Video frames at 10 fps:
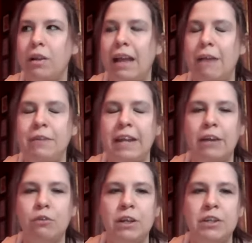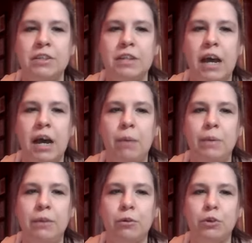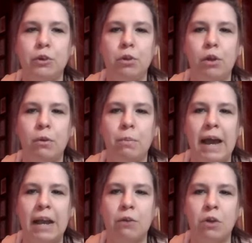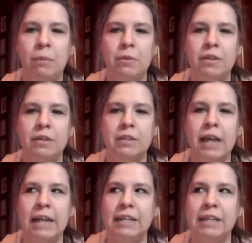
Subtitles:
Left hand reaches up either to your lower back or up to the sky.